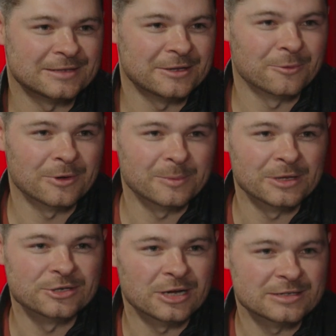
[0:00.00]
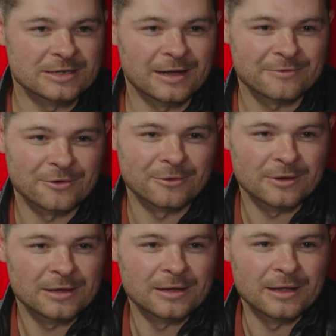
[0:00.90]
you want to be chasing after
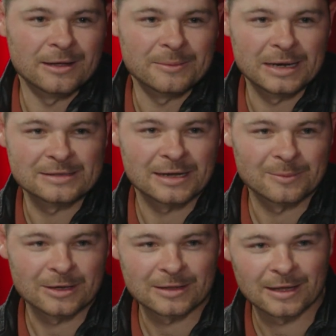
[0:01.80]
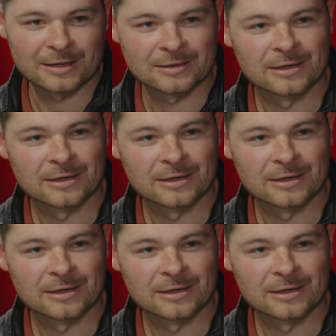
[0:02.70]
at a time like that.